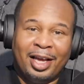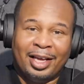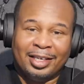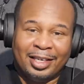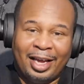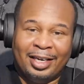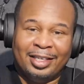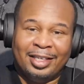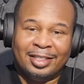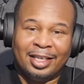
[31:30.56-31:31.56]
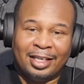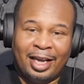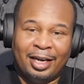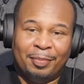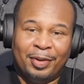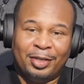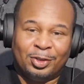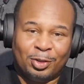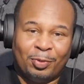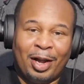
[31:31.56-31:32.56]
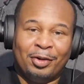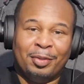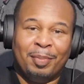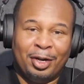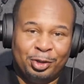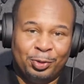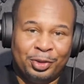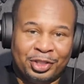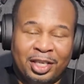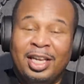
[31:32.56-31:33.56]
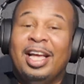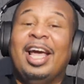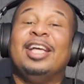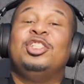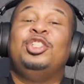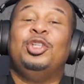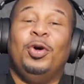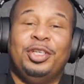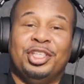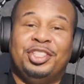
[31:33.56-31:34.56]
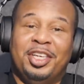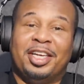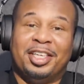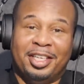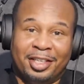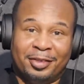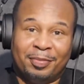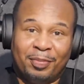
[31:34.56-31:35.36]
Atlanta is Atlanta, but it's surrounded by Georgia. Has Georgia checked in